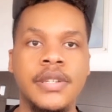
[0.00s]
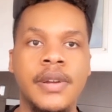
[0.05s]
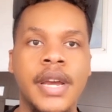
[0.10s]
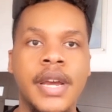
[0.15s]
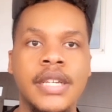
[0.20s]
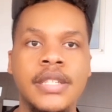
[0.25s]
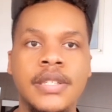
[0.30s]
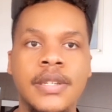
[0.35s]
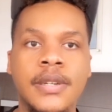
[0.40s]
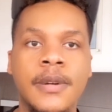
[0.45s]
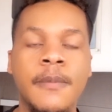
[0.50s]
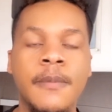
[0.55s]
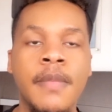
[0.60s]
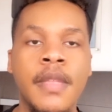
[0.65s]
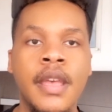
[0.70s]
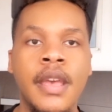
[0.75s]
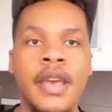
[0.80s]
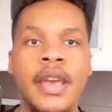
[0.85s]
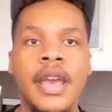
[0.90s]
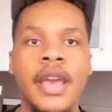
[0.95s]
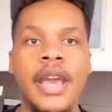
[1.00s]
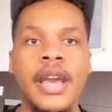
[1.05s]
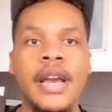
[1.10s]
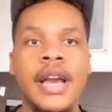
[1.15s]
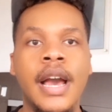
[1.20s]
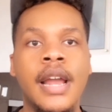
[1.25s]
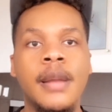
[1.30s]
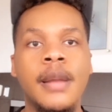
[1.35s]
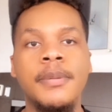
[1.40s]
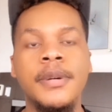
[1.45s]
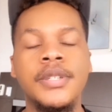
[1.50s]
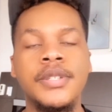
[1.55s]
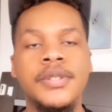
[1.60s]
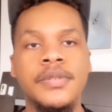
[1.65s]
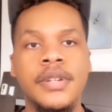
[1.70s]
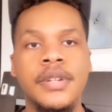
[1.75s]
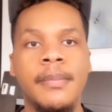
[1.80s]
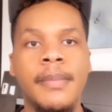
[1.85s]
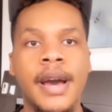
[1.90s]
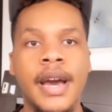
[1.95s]
Okay, so it kind of puts
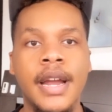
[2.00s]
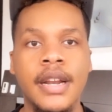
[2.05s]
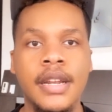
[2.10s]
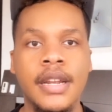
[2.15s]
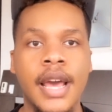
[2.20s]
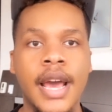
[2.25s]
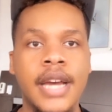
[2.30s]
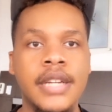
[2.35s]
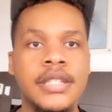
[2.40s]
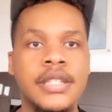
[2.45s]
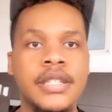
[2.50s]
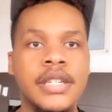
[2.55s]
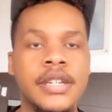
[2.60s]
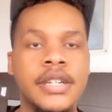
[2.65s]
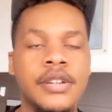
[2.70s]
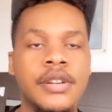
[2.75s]
you in the mind of last year.